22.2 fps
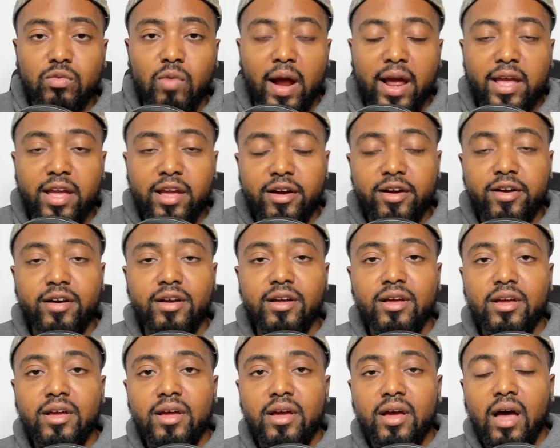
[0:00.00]
right here,
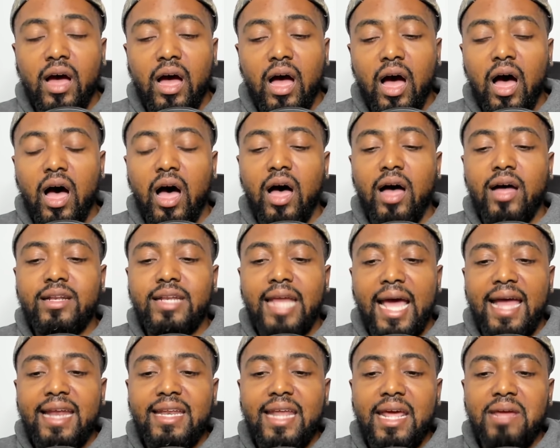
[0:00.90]

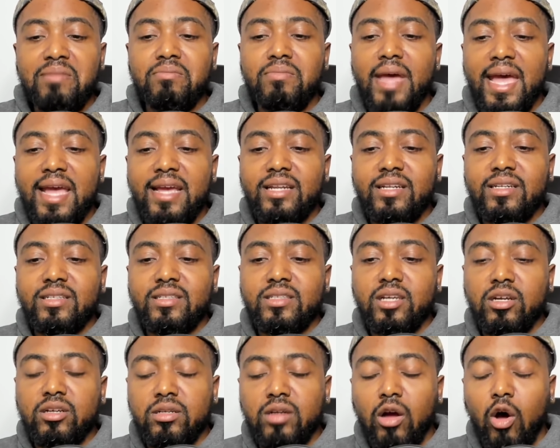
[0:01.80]
that they make
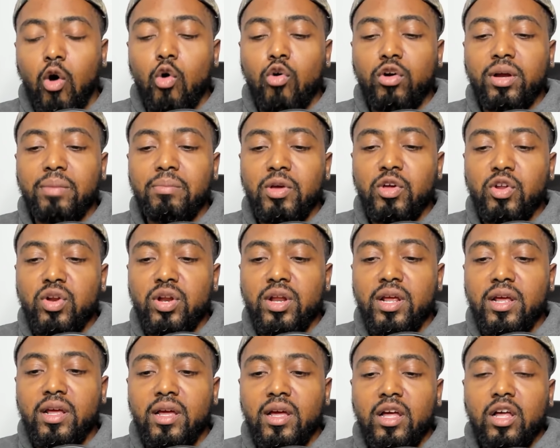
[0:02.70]
the whole
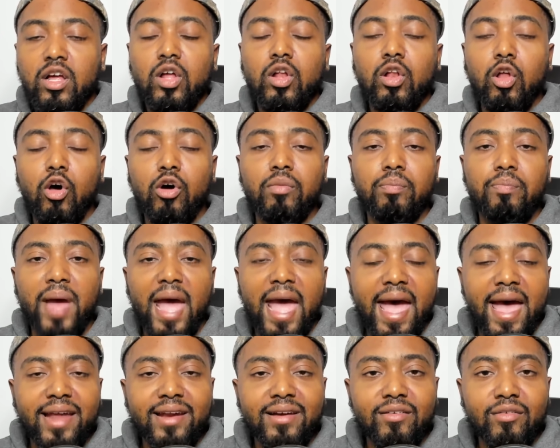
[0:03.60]
community look
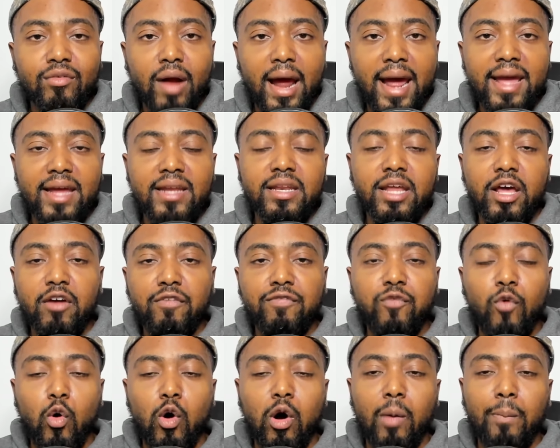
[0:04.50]
bad, right? And
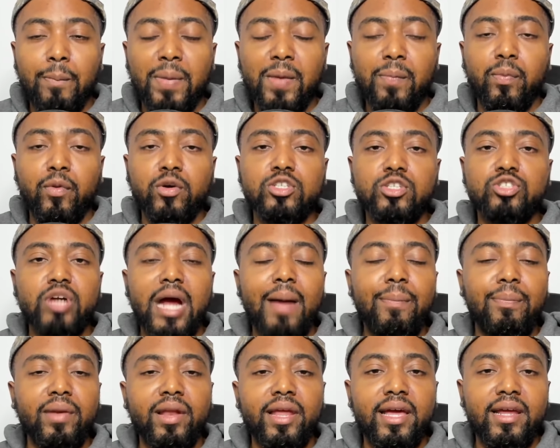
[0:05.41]
therefore, people
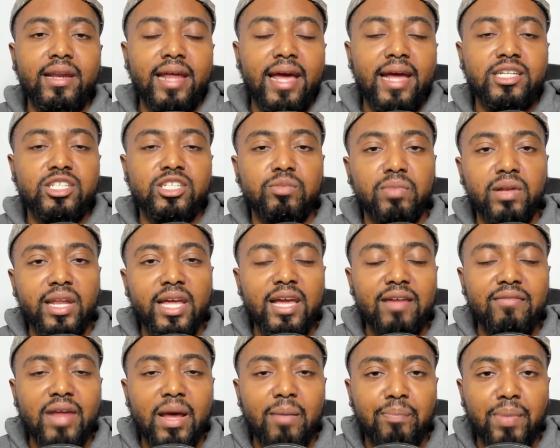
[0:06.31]
extrapolate that to
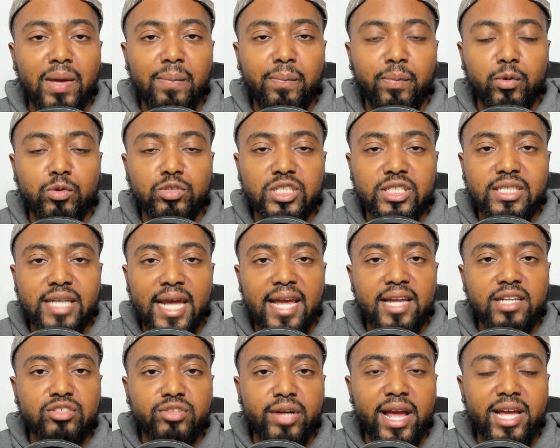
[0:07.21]
believe that people just
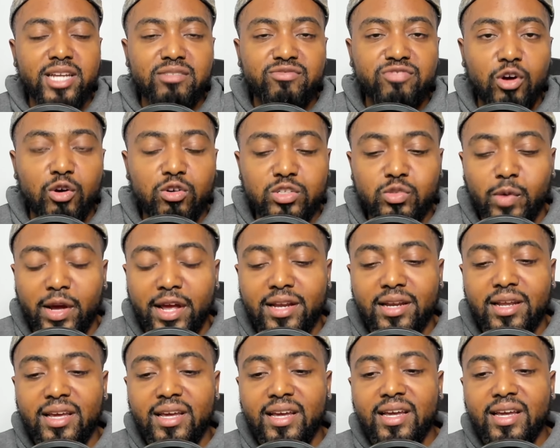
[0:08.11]
hate trans folks
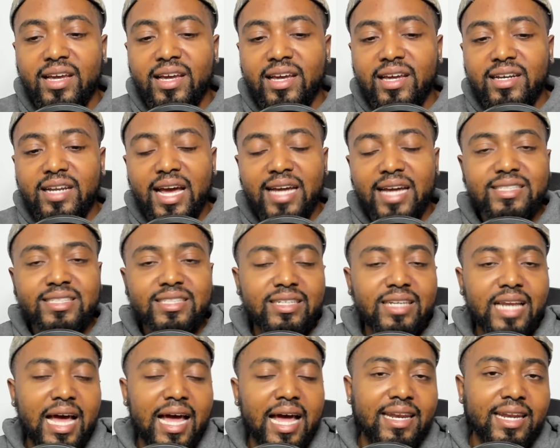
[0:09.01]
when that's
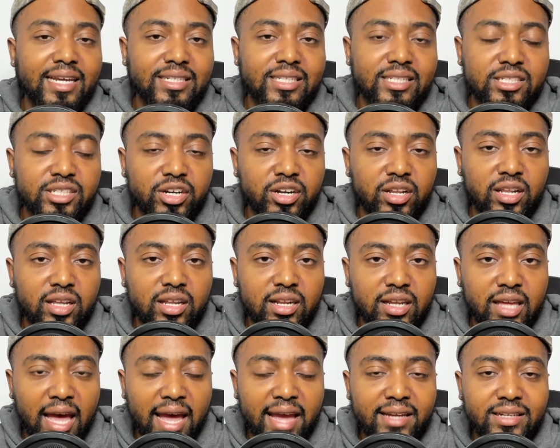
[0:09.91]
not necessarily the
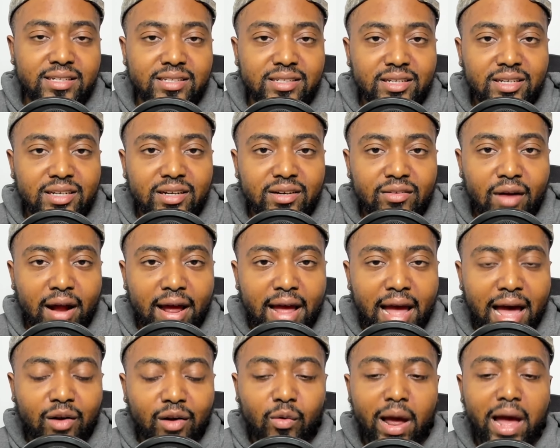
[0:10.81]
case, right?
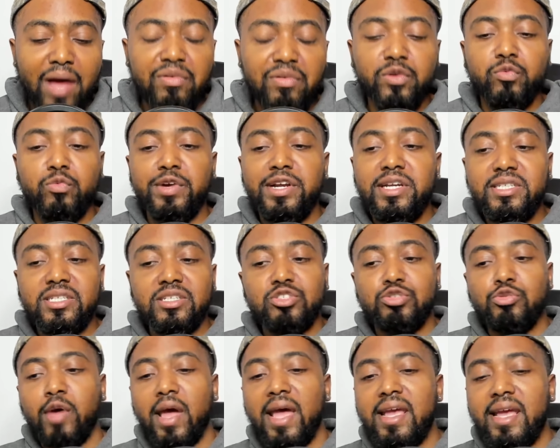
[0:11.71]
I don't have a reason
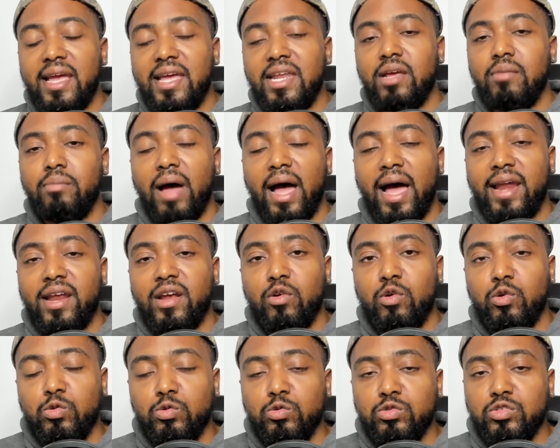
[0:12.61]
to hate anybody
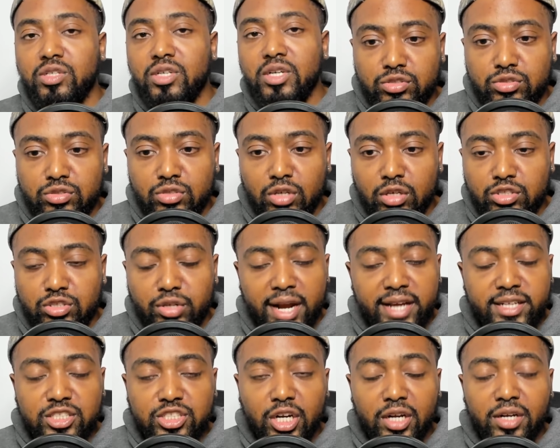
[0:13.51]
who's
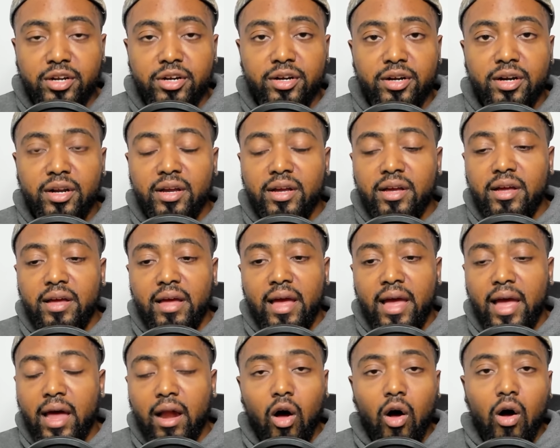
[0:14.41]
transgender
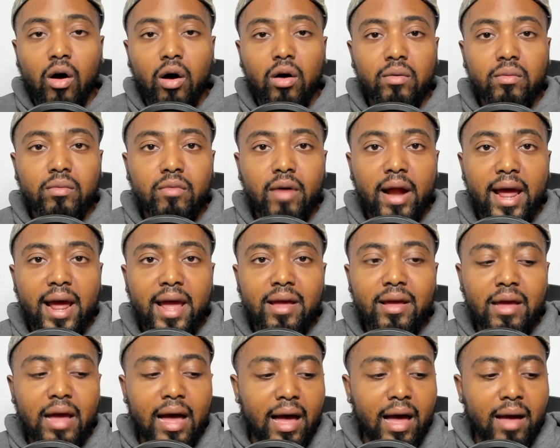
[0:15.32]
at all,
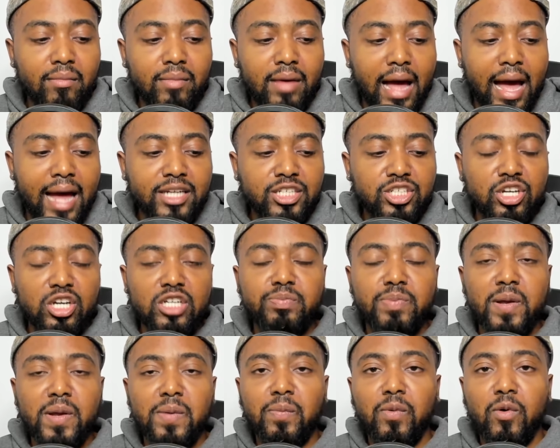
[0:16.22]
right? I judge
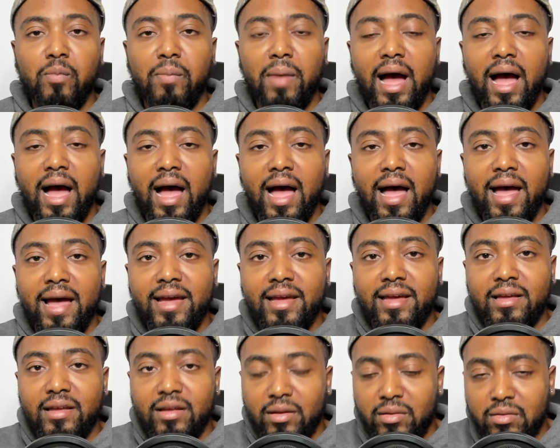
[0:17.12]
people
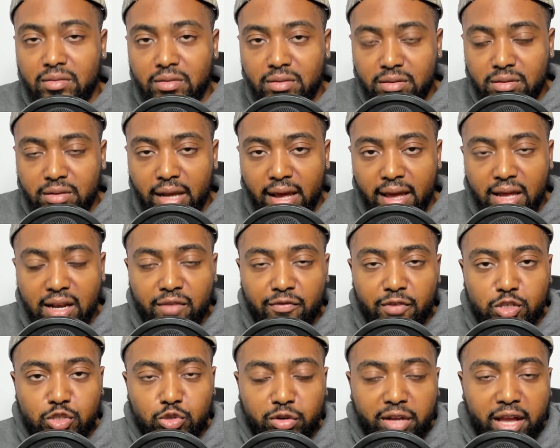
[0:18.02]
by their
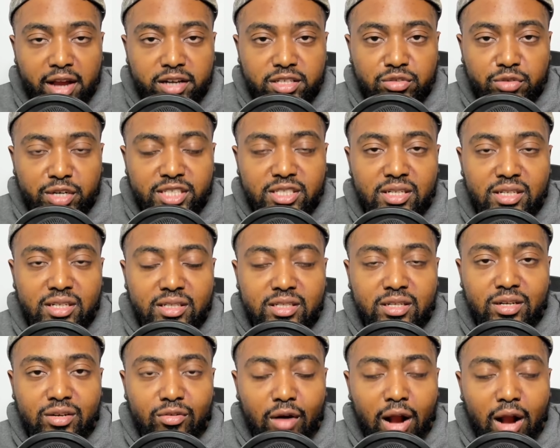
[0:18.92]
individual
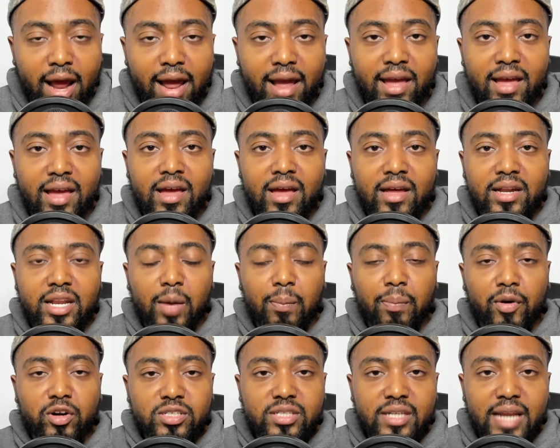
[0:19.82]
characteristics, right? Their
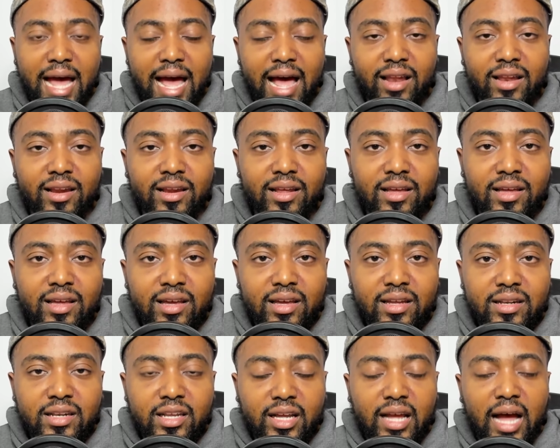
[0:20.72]
personality,
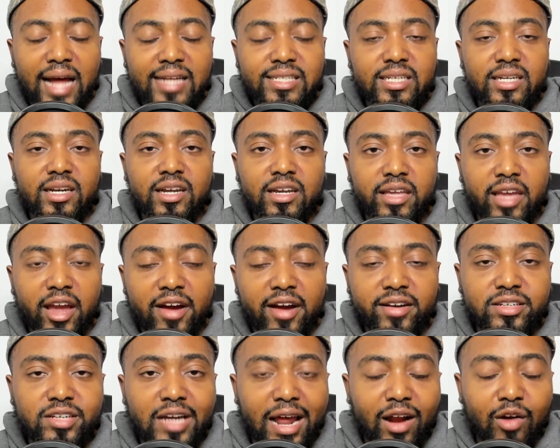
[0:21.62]
the content of their
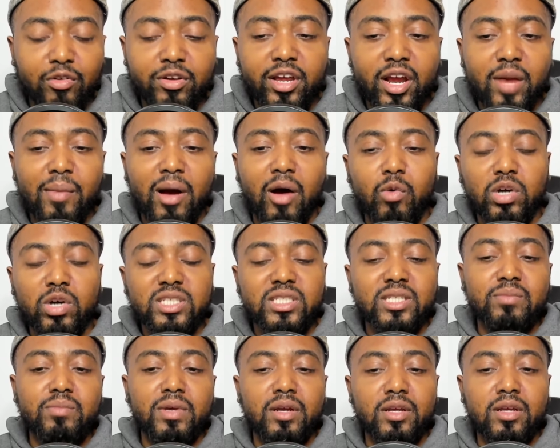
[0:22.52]
character. I don't care about what's
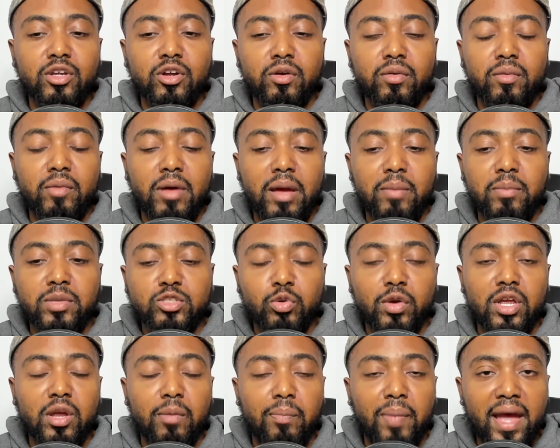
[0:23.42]
in
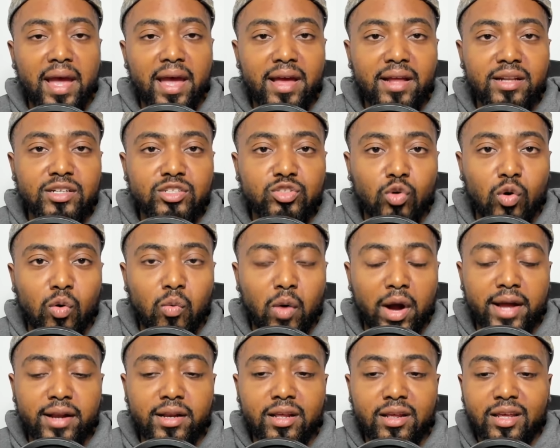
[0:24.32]
between your pants or
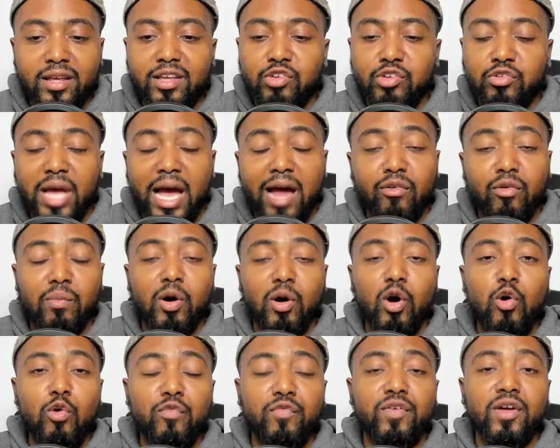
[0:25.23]
what you got
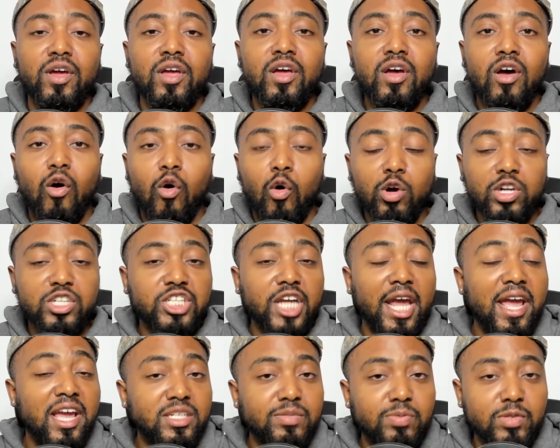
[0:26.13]
removed or
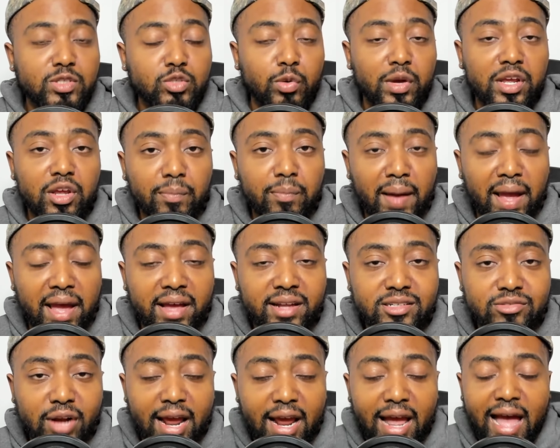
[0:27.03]
changed between your
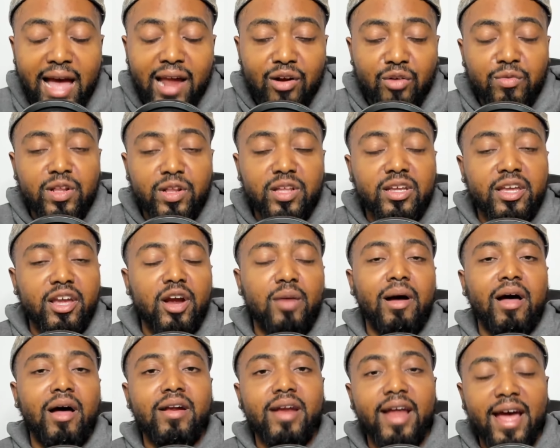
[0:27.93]
pants, right? I don't really care
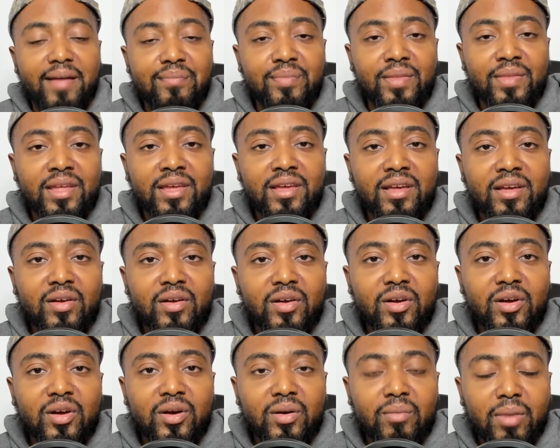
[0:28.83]
about that.
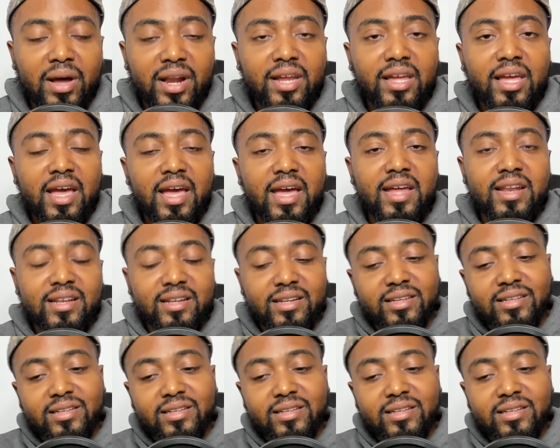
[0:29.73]
But again,